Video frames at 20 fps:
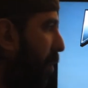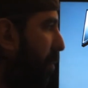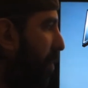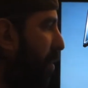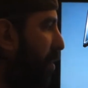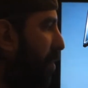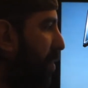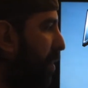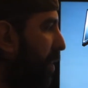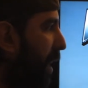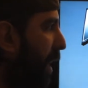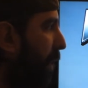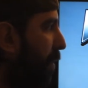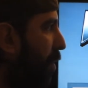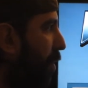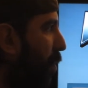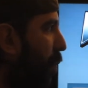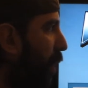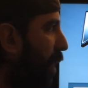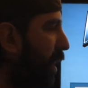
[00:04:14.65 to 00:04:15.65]
But you
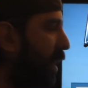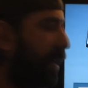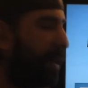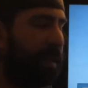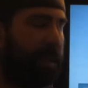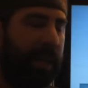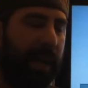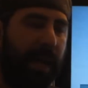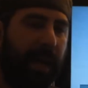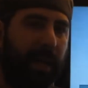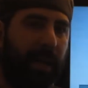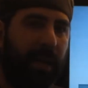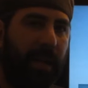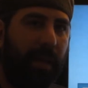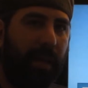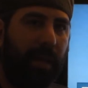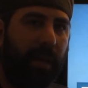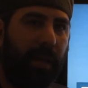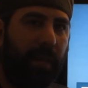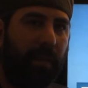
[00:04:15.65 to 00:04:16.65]
never want to attack
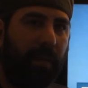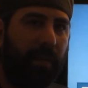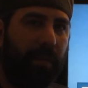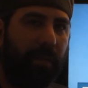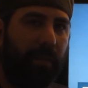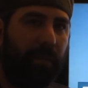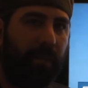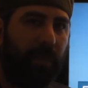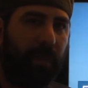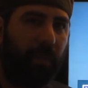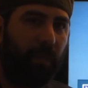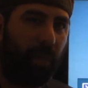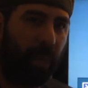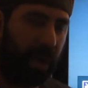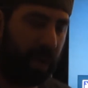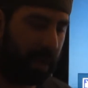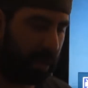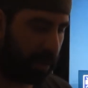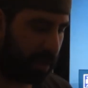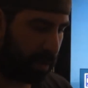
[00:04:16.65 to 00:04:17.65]
from
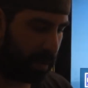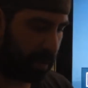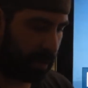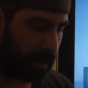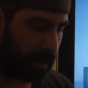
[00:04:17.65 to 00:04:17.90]
one